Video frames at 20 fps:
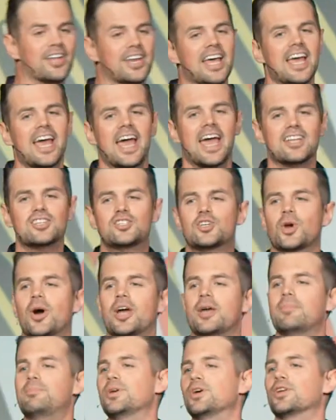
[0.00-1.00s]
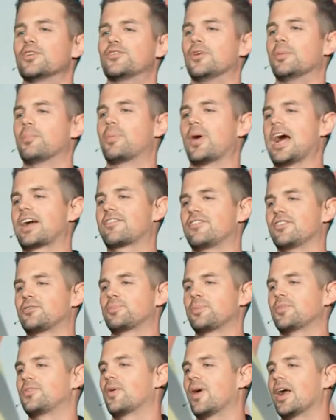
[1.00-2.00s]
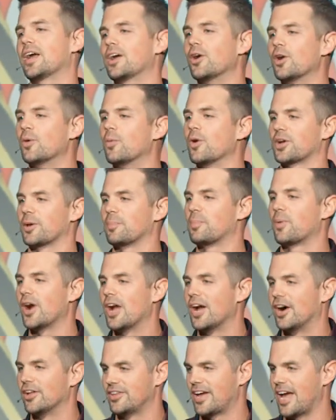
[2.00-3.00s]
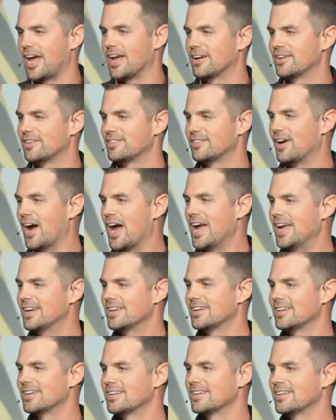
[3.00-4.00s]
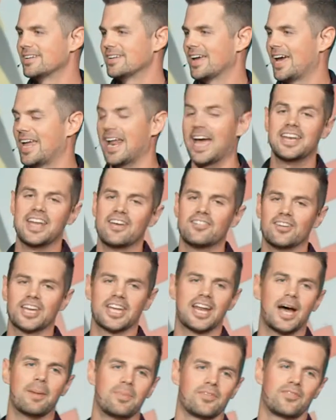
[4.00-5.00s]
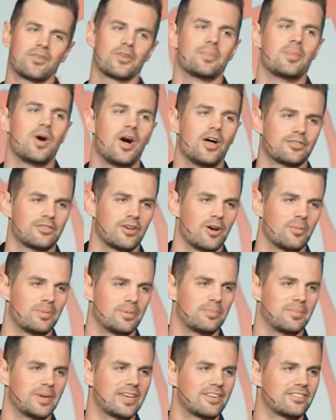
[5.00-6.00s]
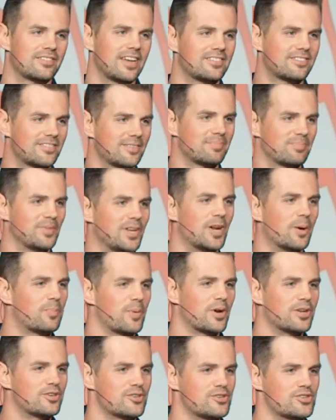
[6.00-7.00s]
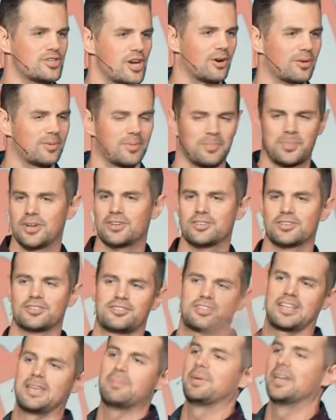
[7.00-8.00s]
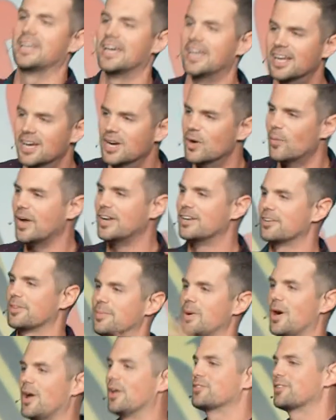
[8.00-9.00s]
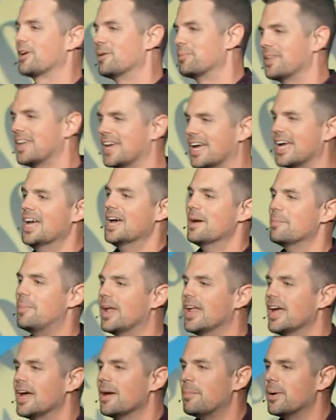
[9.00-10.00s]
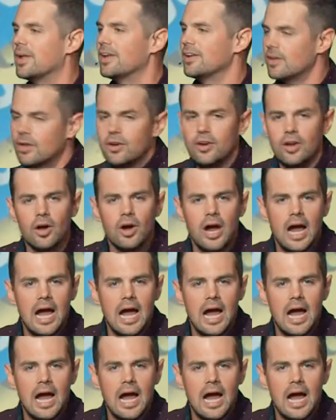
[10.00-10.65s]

and enjoy a beautiful breakfast before I go to work and pray all day. Right? And I never get up before the mall's open, because that's a, you know, preacher joke. The preacher's sleeping in, waiting till the mall's open. But no.